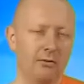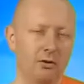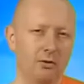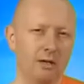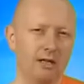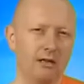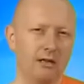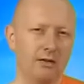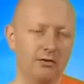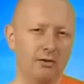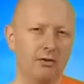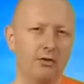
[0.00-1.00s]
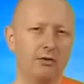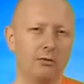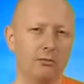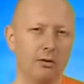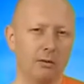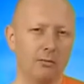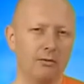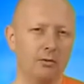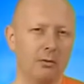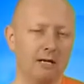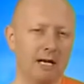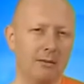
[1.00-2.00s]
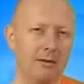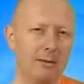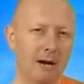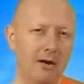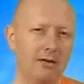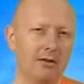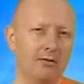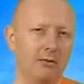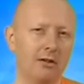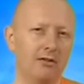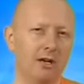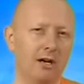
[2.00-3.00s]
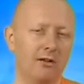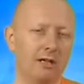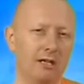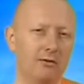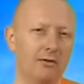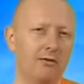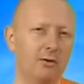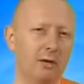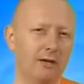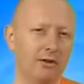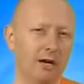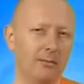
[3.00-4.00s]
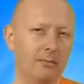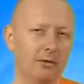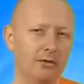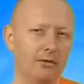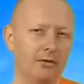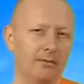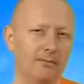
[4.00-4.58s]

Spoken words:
between different sorts of problems will become apparent if we start to give a few examples.